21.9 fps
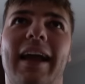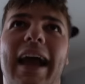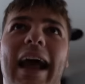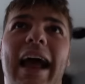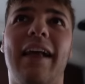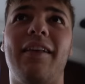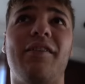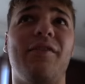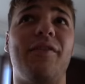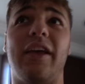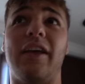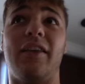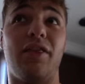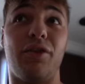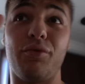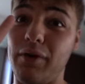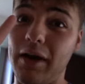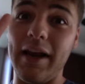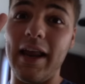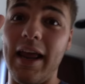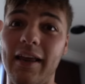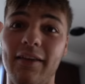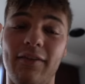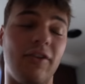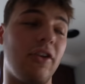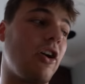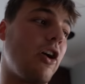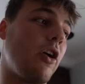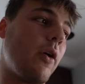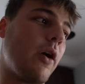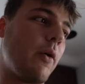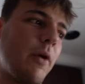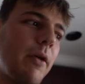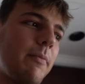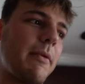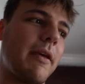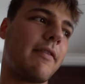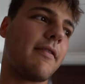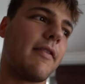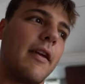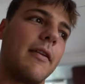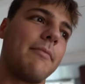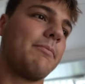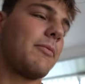as of like three days ago it went
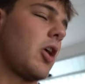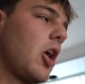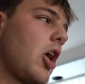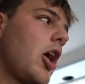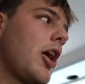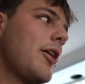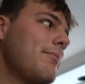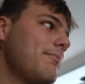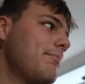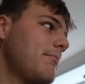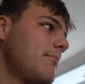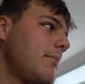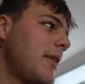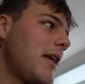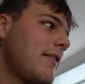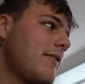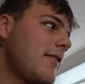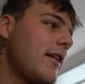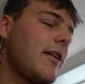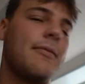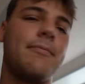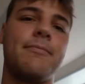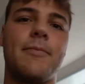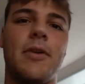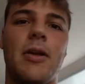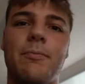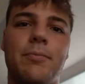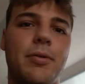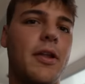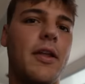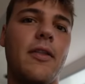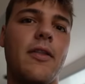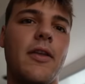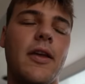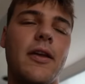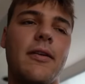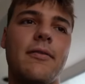missing gone missing completely